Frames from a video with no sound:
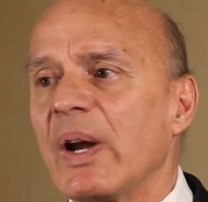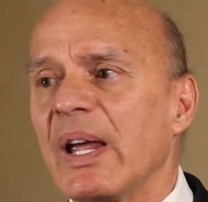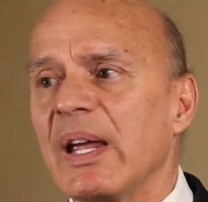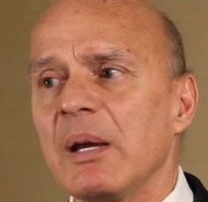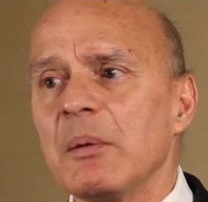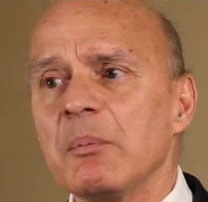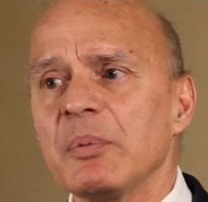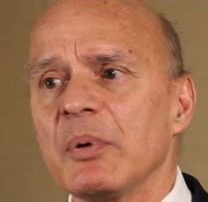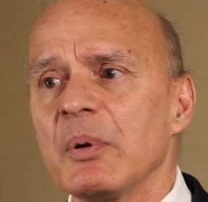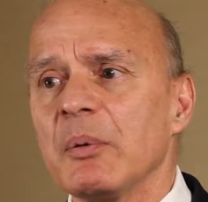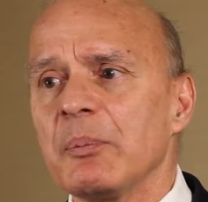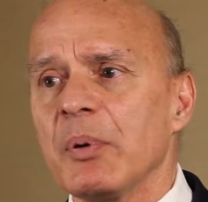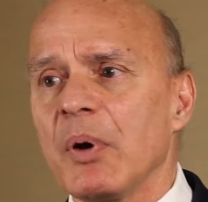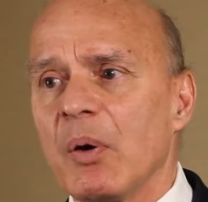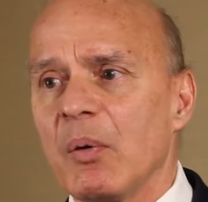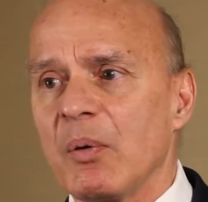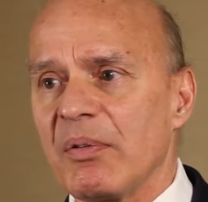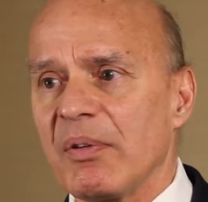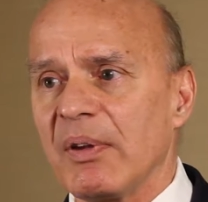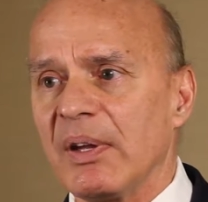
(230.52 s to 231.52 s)
I am
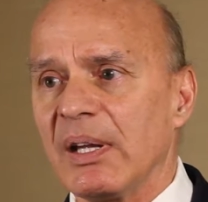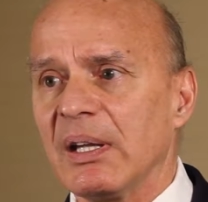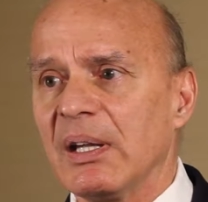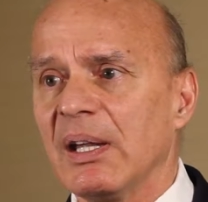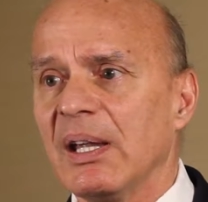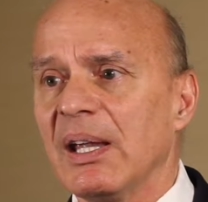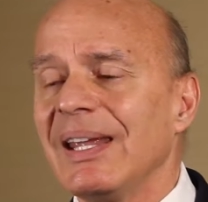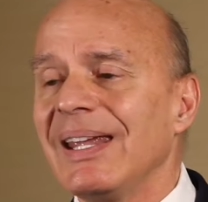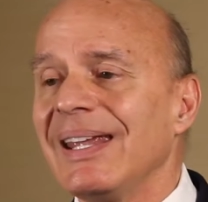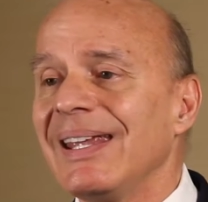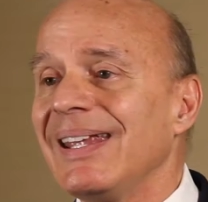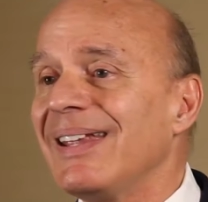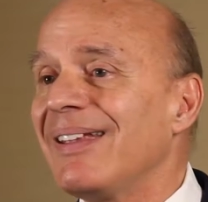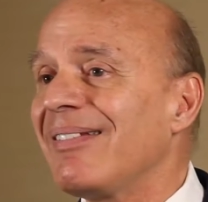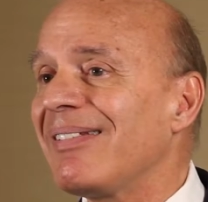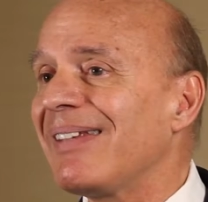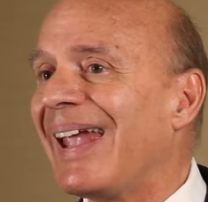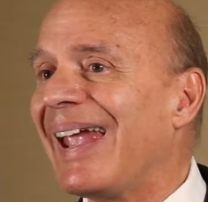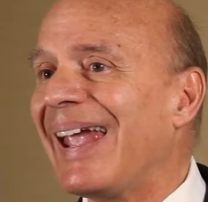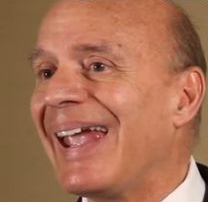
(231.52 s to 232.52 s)
proposing
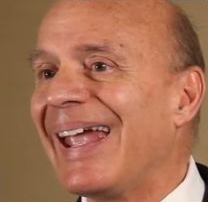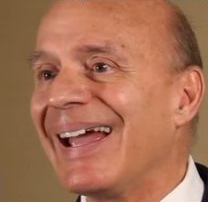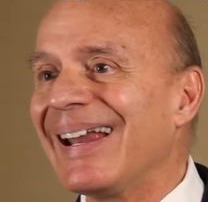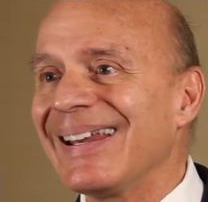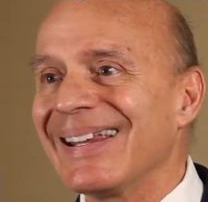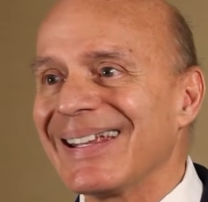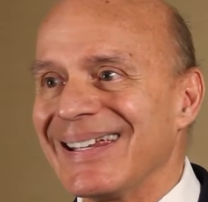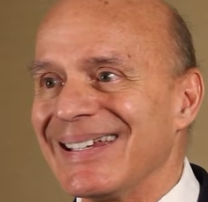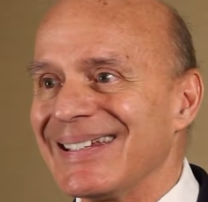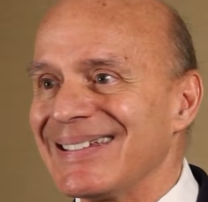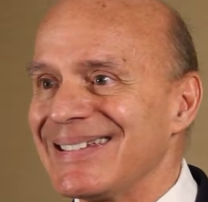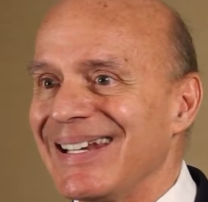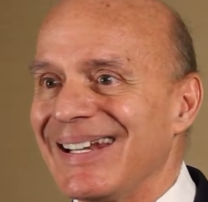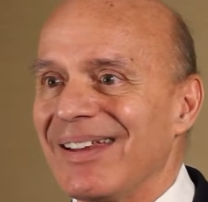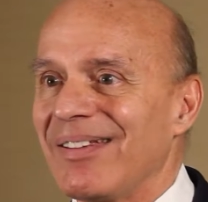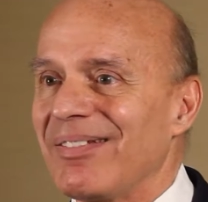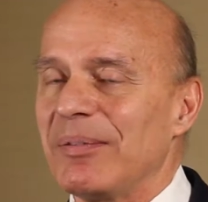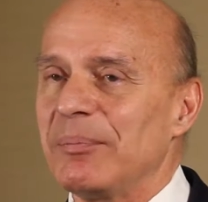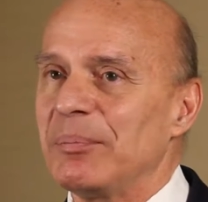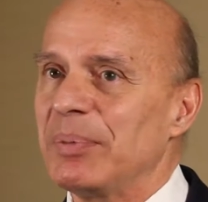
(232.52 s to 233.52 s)
is elegant in
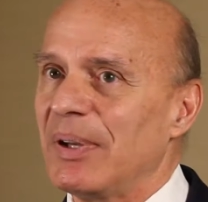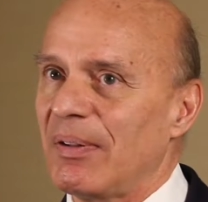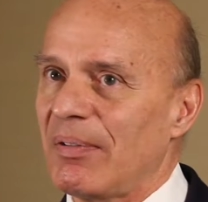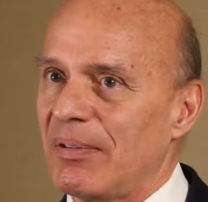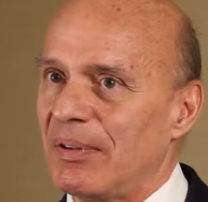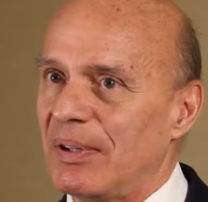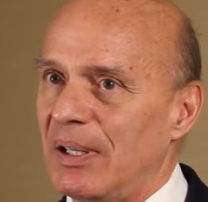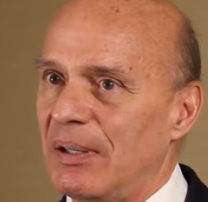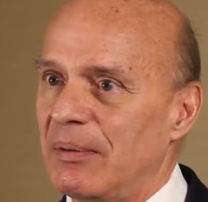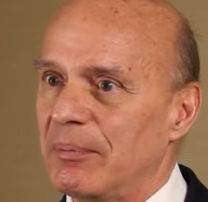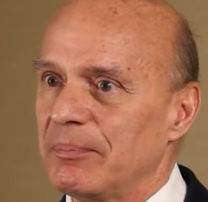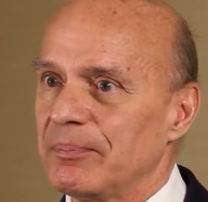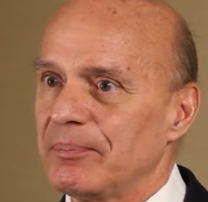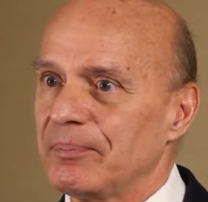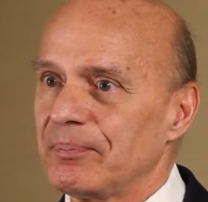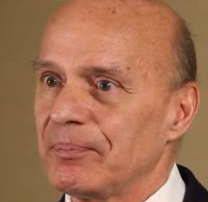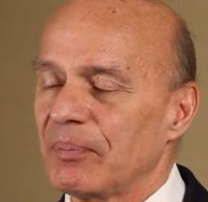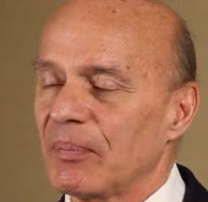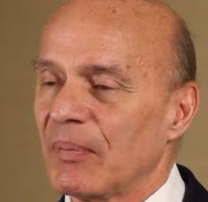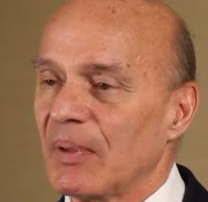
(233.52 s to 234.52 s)
its simplicity.
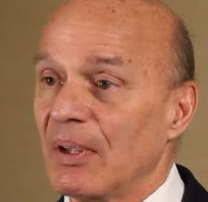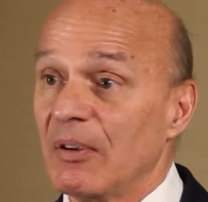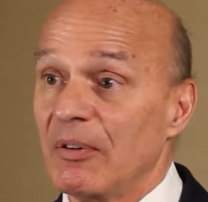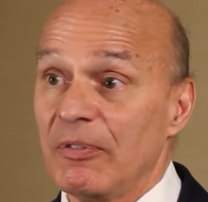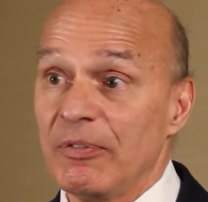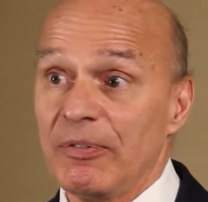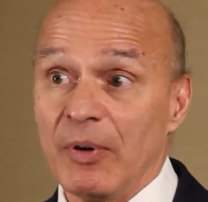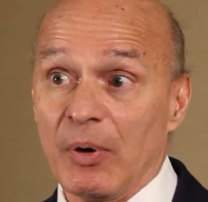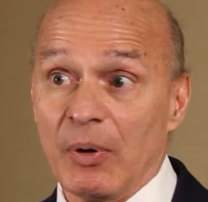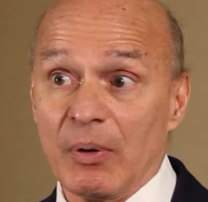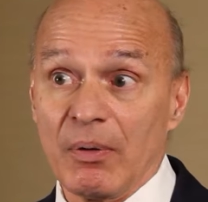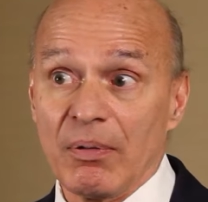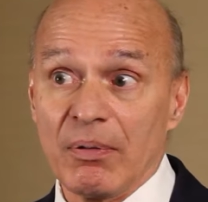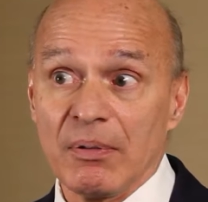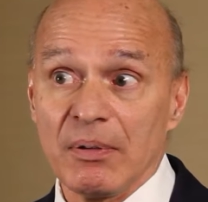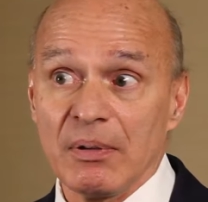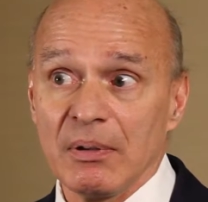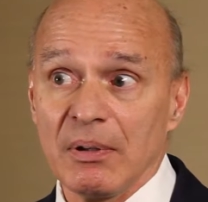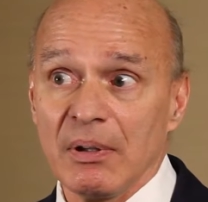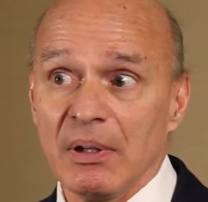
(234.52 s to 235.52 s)

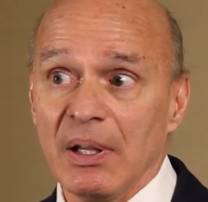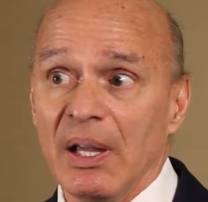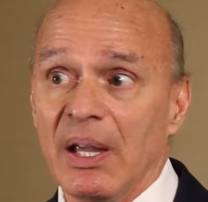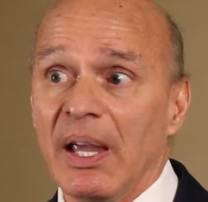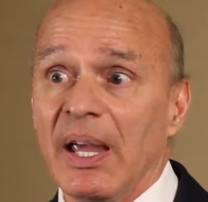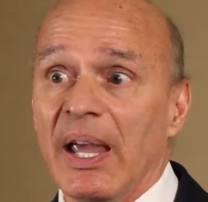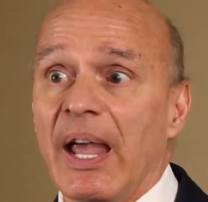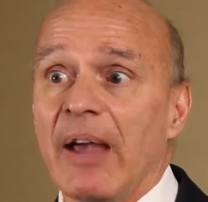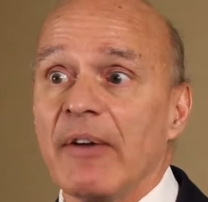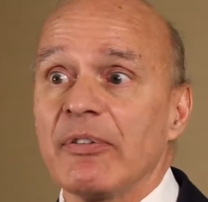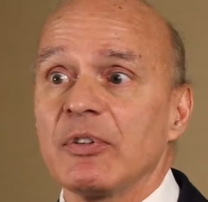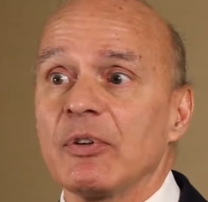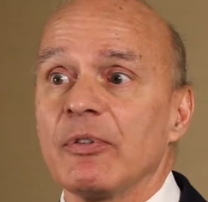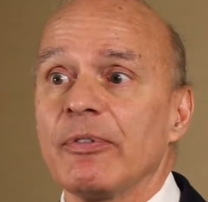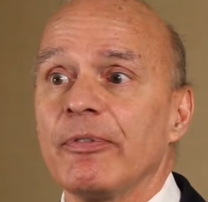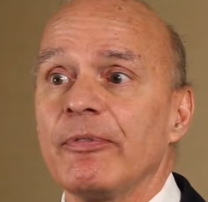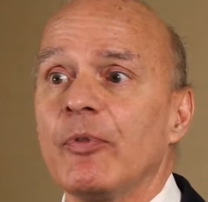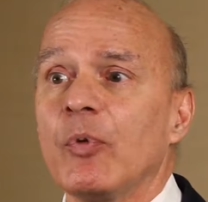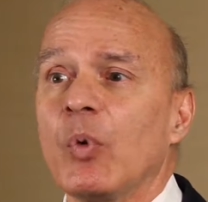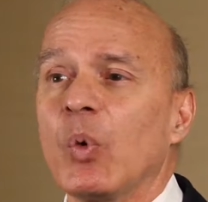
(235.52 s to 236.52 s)
First, after
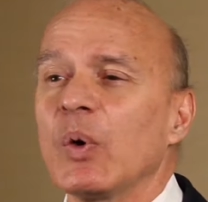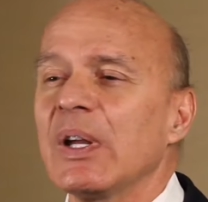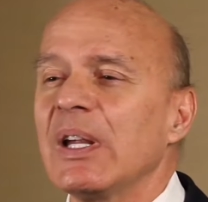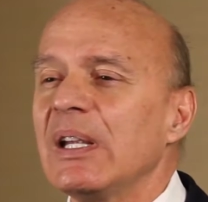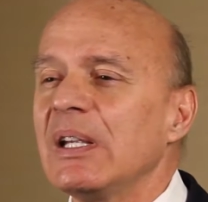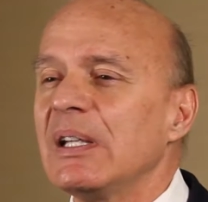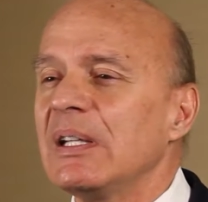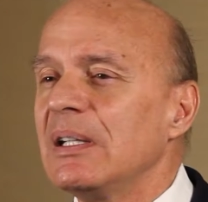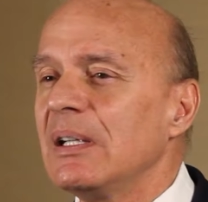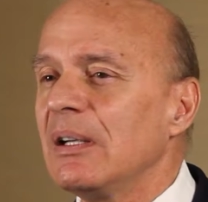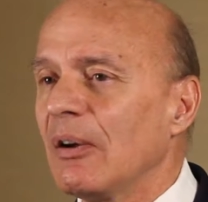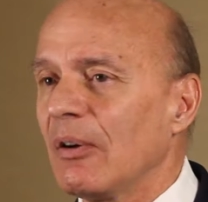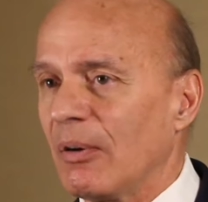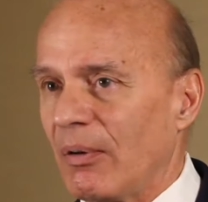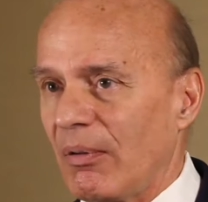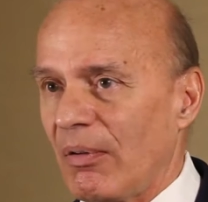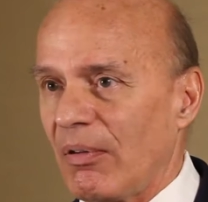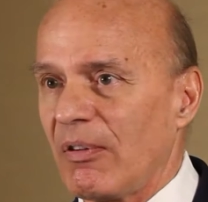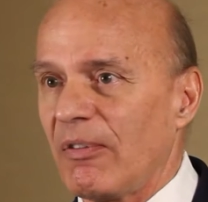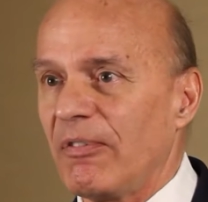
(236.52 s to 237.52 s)
40
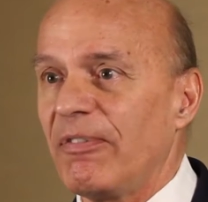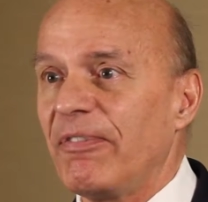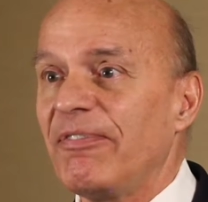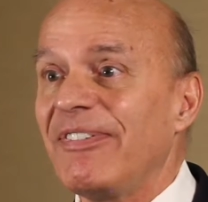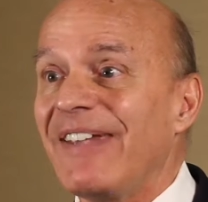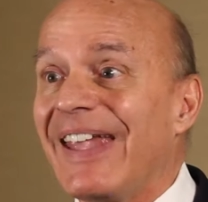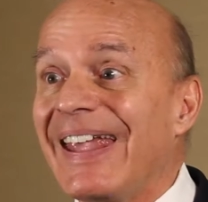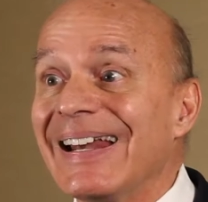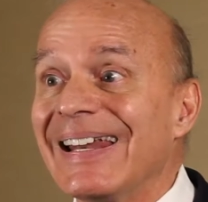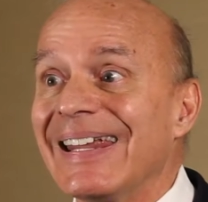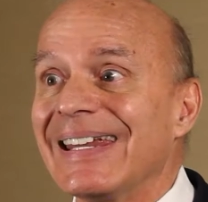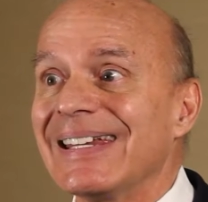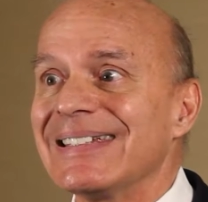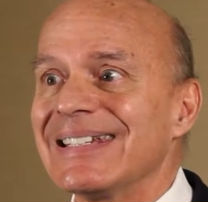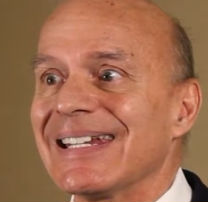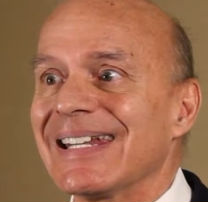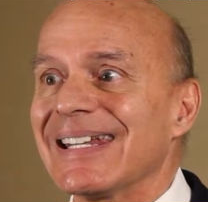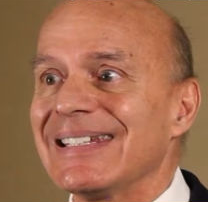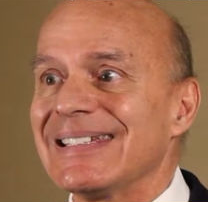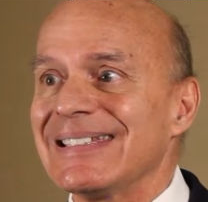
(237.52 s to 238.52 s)
years of failing to
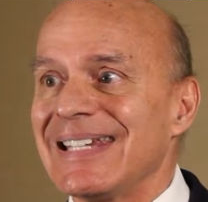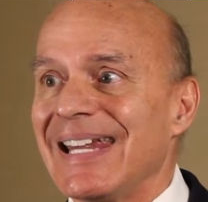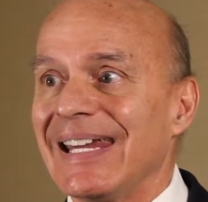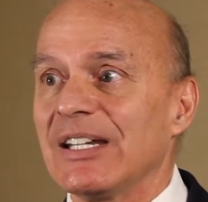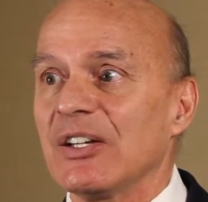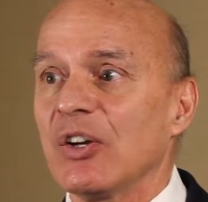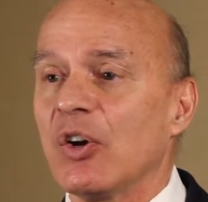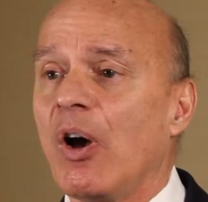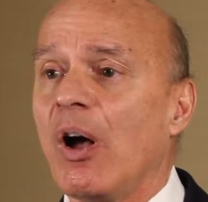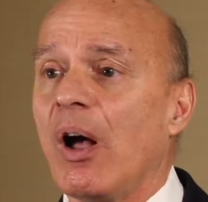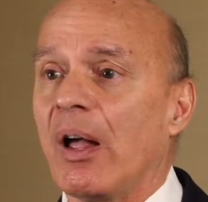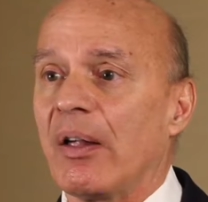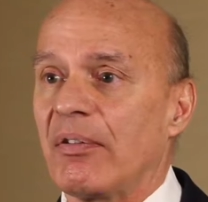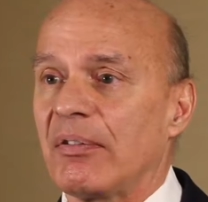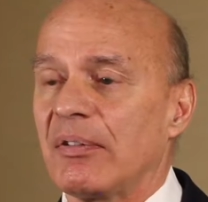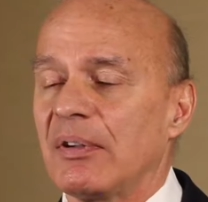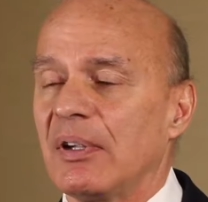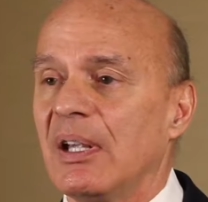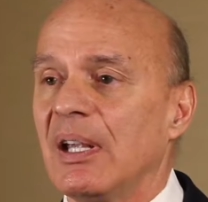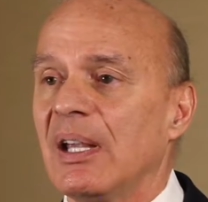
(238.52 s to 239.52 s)
contain
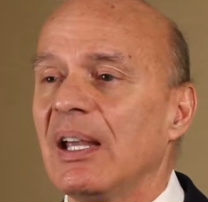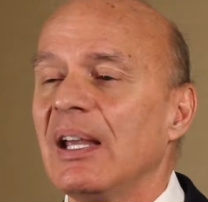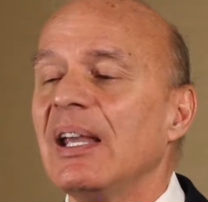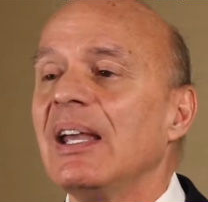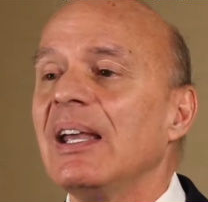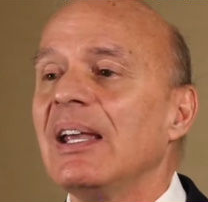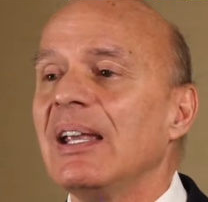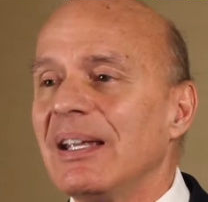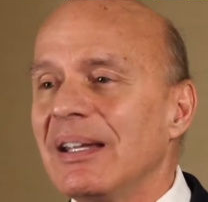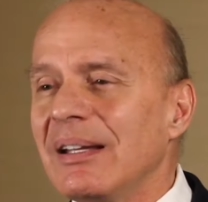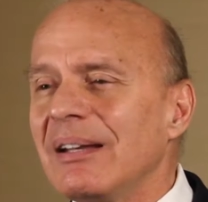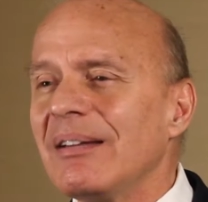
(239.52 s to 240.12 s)
cost, it